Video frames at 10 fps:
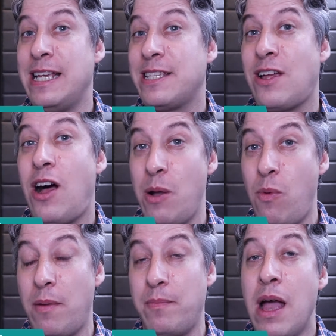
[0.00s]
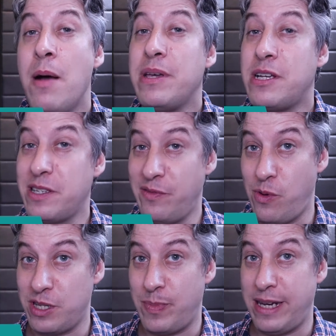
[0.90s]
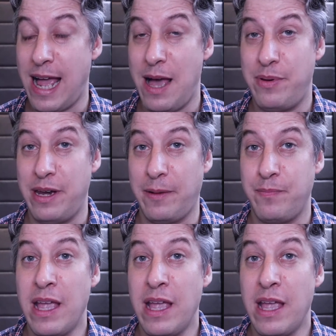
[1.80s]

in Taiwan because of what's been happening.